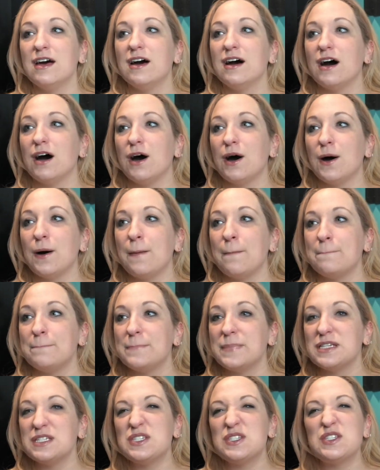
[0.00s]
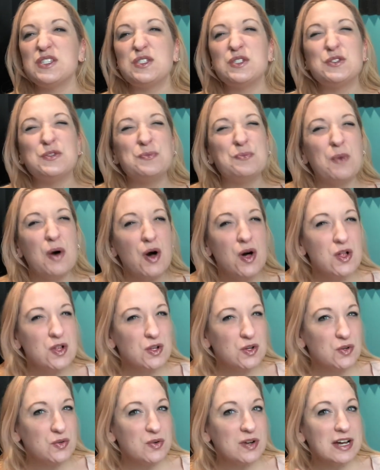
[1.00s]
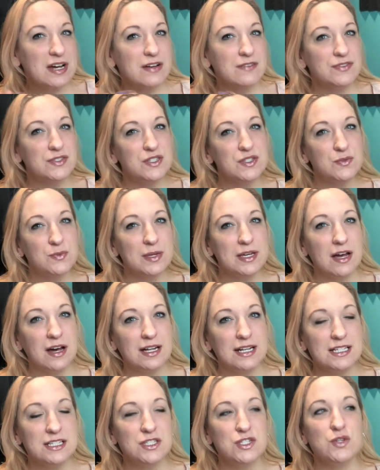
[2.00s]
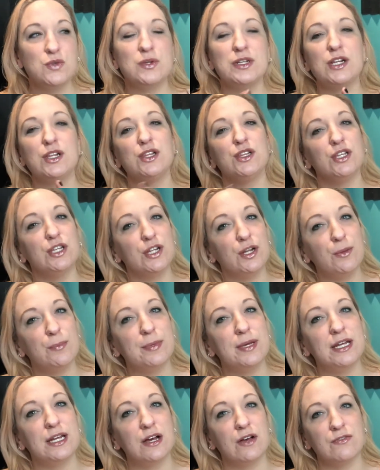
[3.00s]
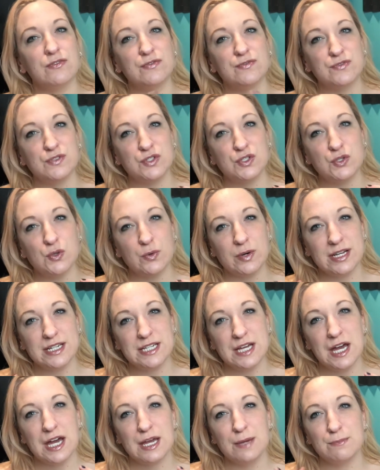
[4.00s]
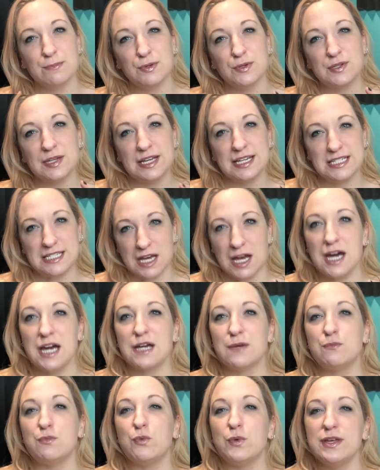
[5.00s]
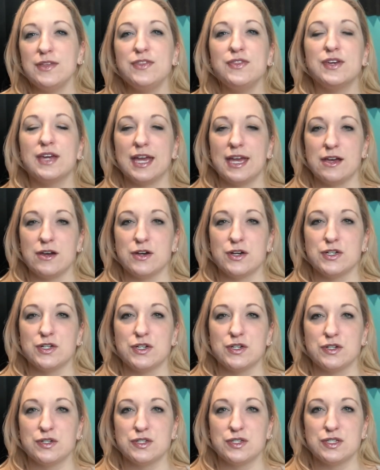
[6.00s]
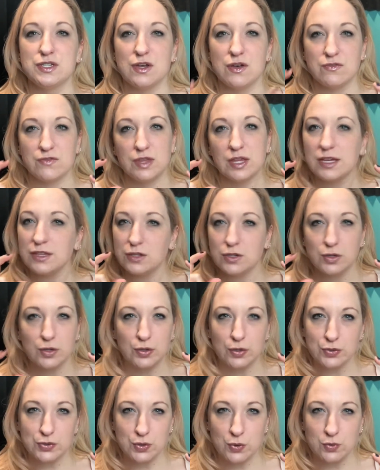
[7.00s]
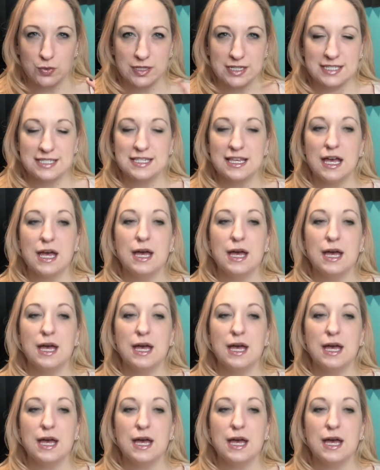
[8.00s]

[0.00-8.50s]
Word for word: um, small crafts we got into, and a little bit of story time, play time with the characters of like the little toys